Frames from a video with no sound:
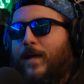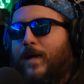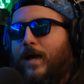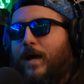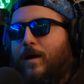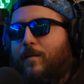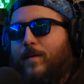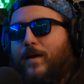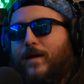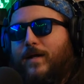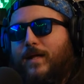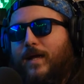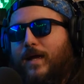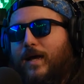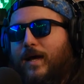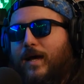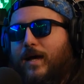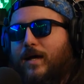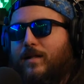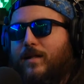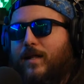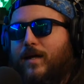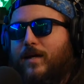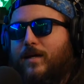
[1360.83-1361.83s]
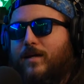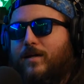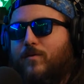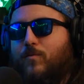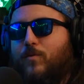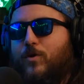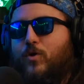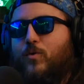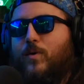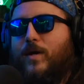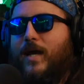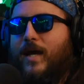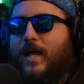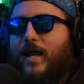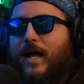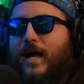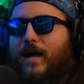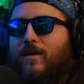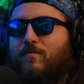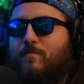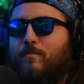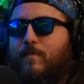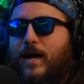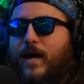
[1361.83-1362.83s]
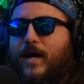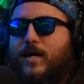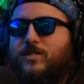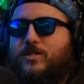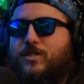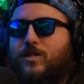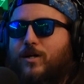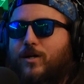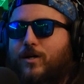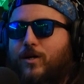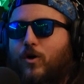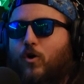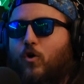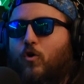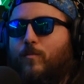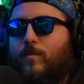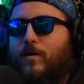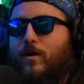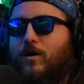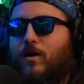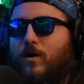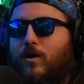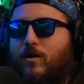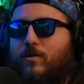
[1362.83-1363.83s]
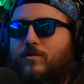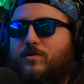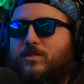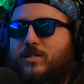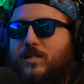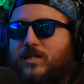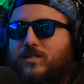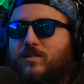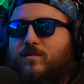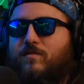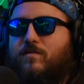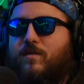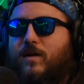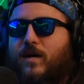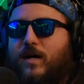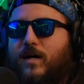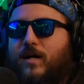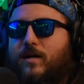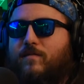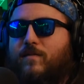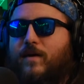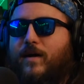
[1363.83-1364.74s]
I'm like, yeah, like, well, you can't have Max in a coma all season five.